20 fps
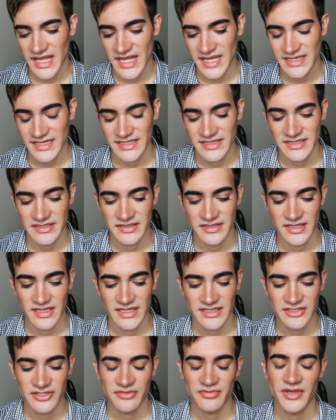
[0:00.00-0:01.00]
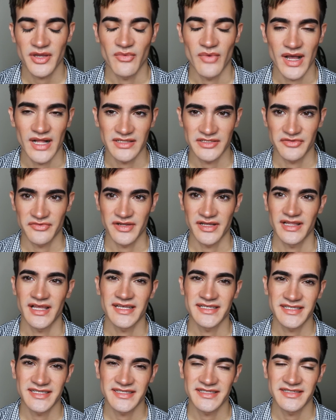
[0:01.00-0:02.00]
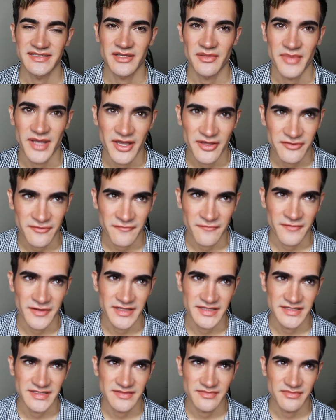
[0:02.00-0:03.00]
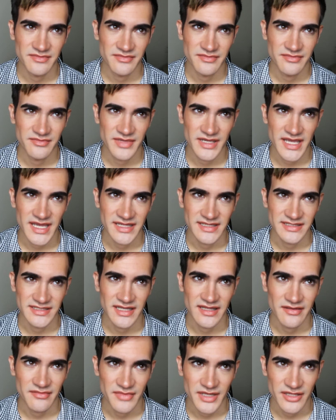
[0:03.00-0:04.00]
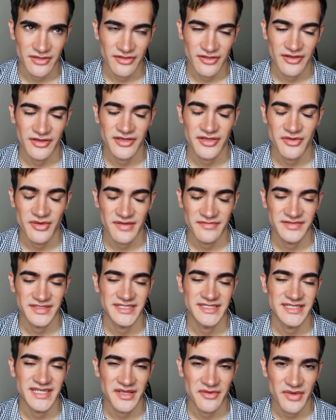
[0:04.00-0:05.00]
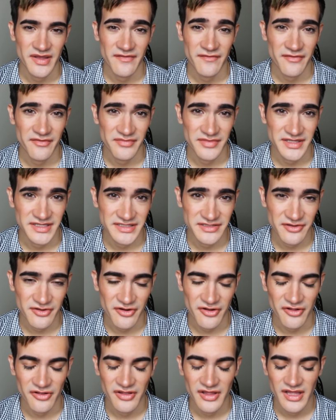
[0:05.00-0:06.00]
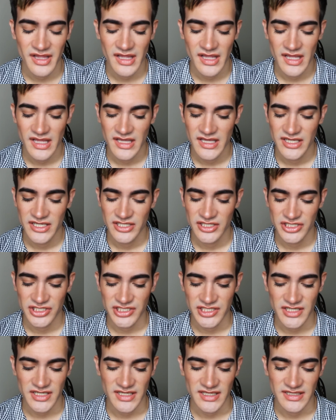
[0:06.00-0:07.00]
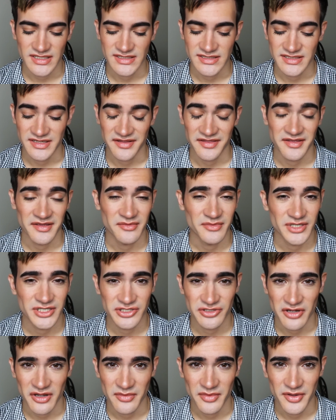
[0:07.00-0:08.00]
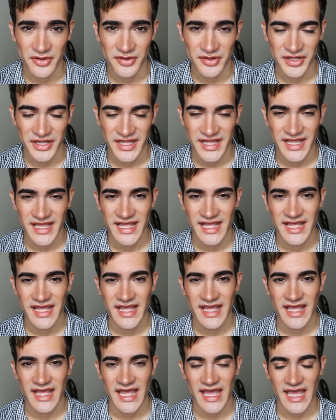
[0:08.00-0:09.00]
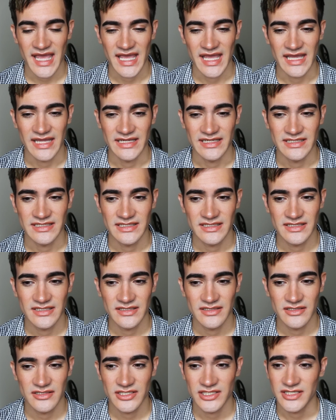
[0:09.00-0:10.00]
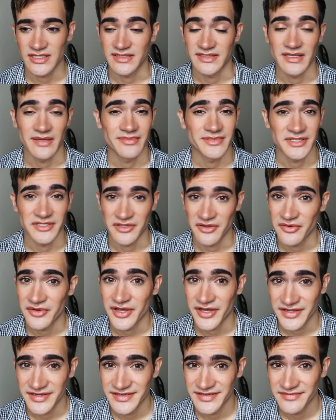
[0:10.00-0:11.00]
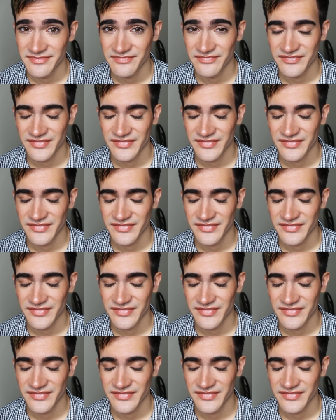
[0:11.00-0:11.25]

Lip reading: And it took me a while to realize this until my other friends began telling me, look, you have to stay away from this girl. She is nothing but trouble, and she is up to no good.